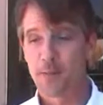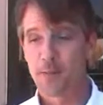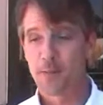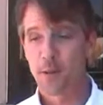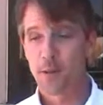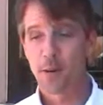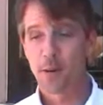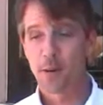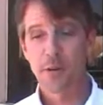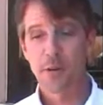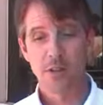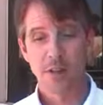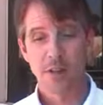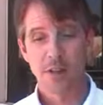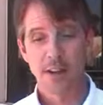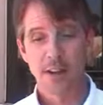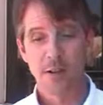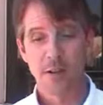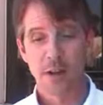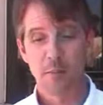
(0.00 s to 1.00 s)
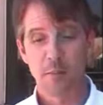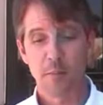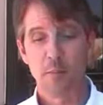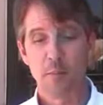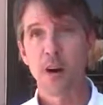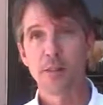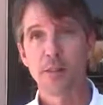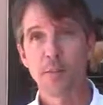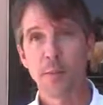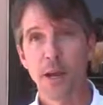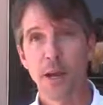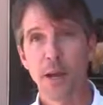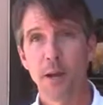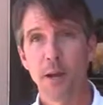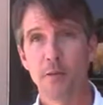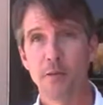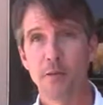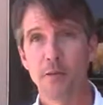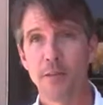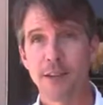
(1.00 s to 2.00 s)
3 months later, I bought the
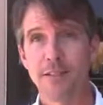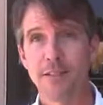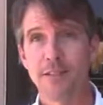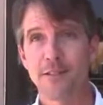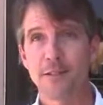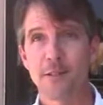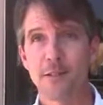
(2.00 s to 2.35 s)
paper, and